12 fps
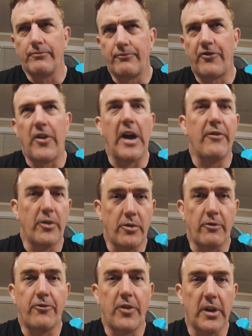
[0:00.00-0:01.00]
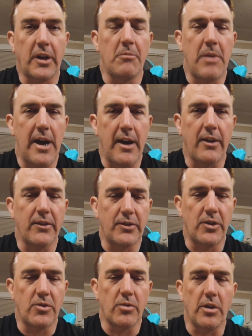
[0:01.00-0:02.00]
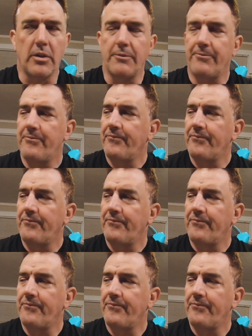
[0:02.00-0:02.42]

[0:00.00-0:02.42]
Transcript: 500 fucking miles to drill.